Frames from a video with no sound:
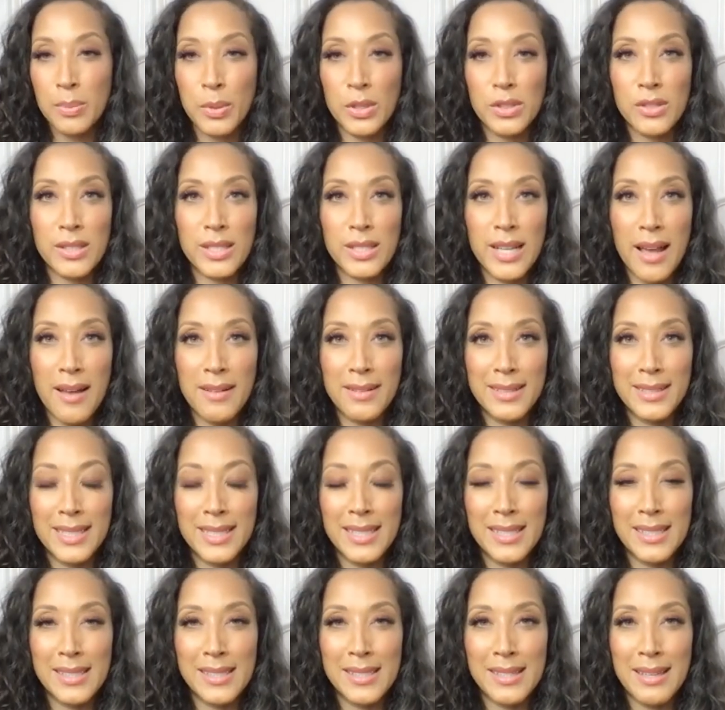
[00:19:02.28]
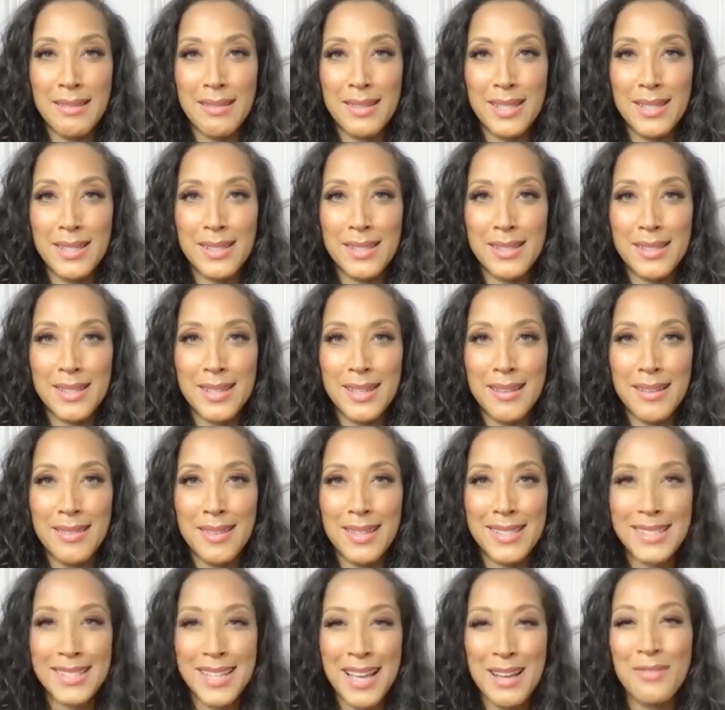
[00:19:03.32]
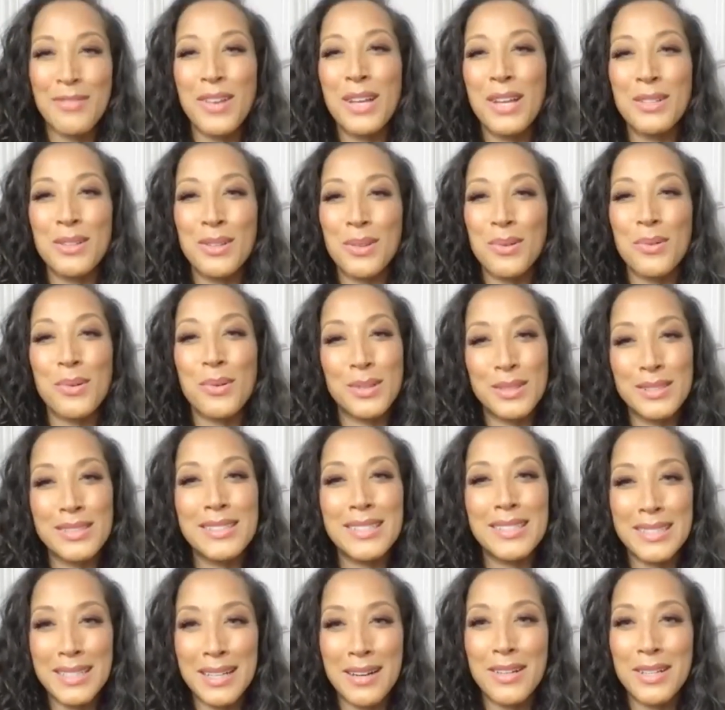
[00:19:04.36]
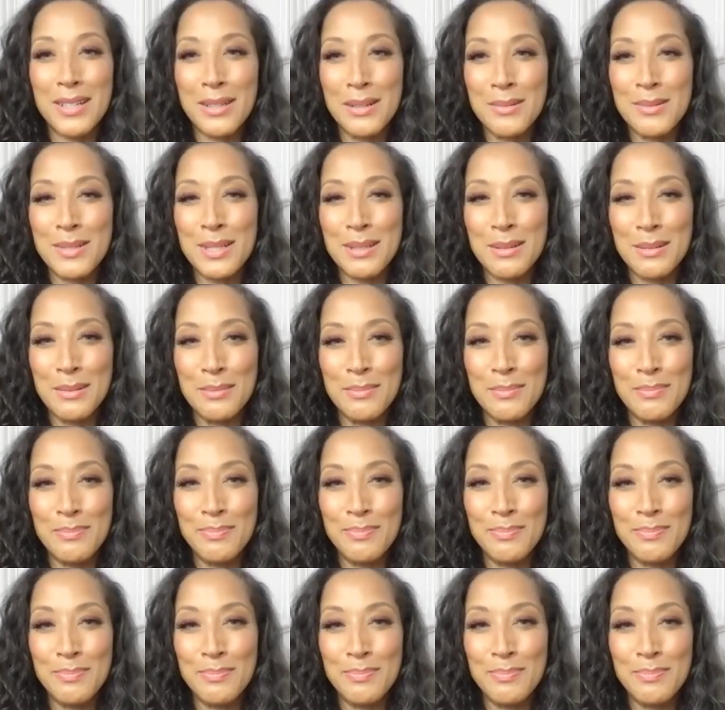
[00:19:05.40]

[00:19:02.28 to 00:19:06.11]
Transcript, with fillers: personalities in this in this kind of end of the world scenario too